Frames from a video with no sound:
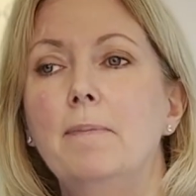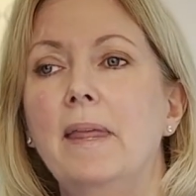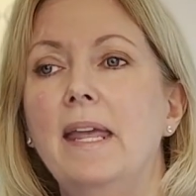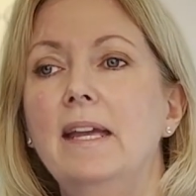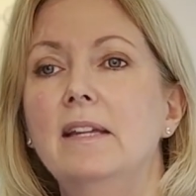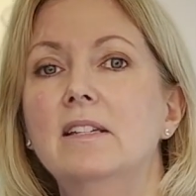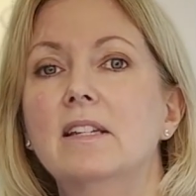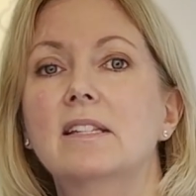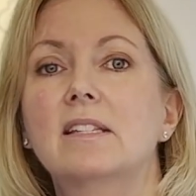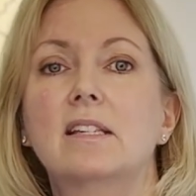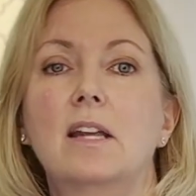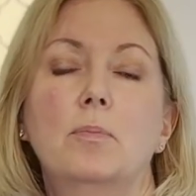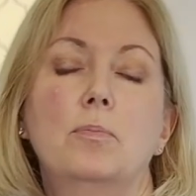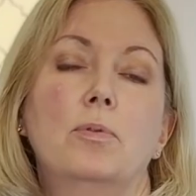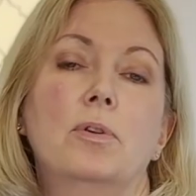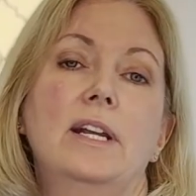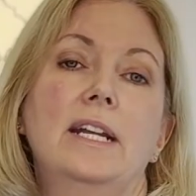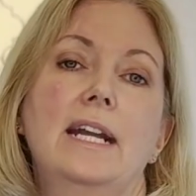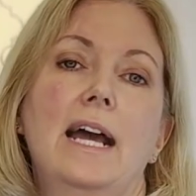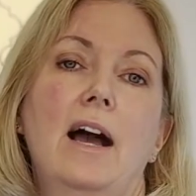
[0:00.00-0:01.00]
and to
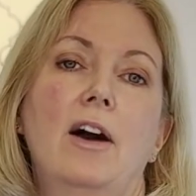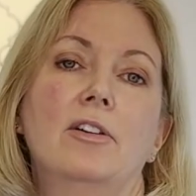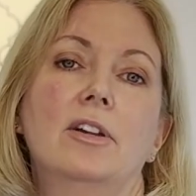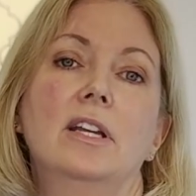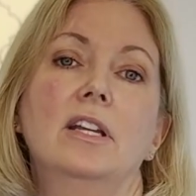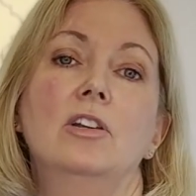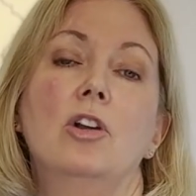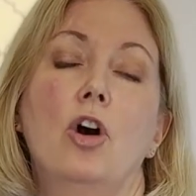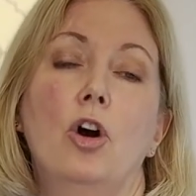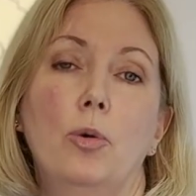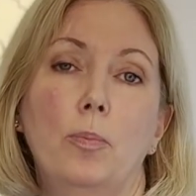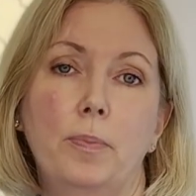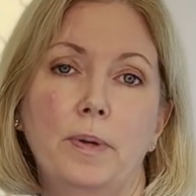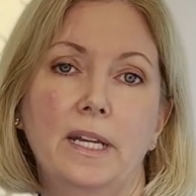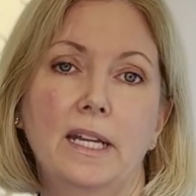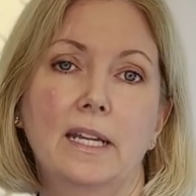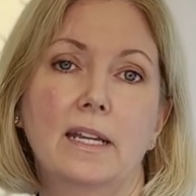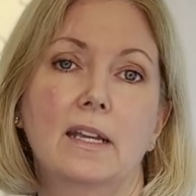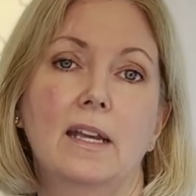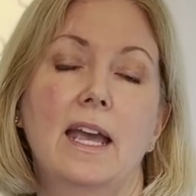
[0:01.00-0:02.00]
separate out an
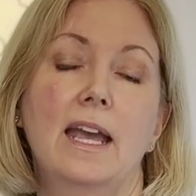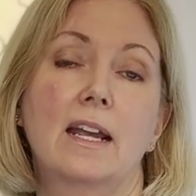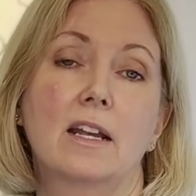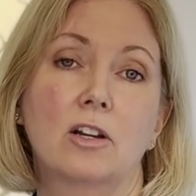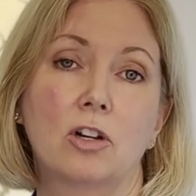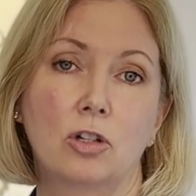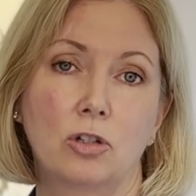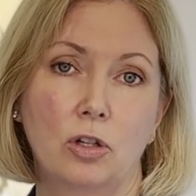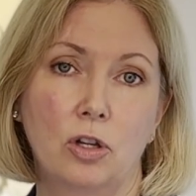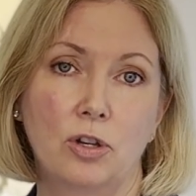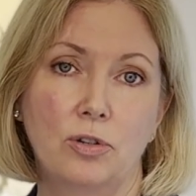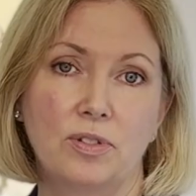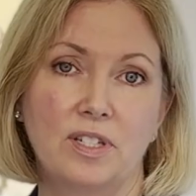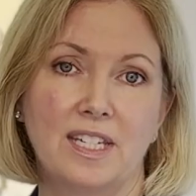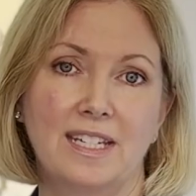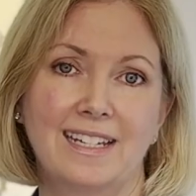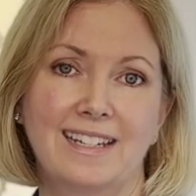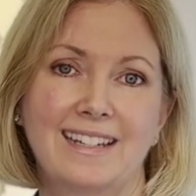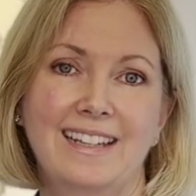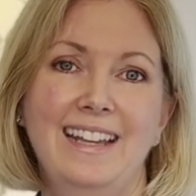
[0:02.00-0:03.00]
opening and
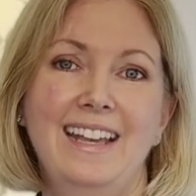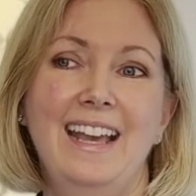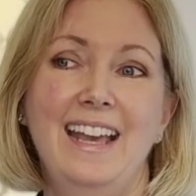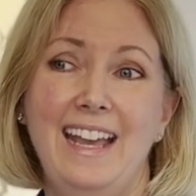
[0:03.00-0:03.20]
closing,